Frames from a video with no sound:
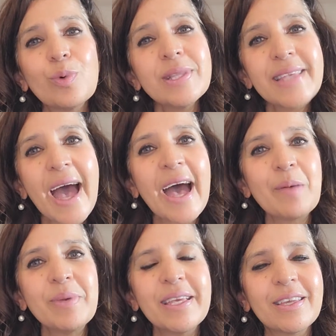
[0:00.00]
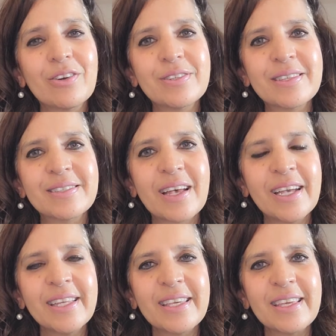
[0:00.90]
what's happening in our
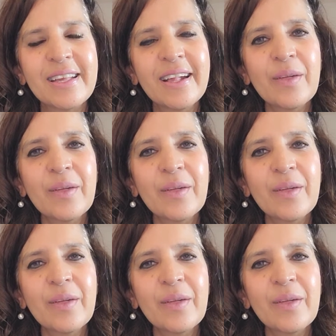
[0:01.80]
society,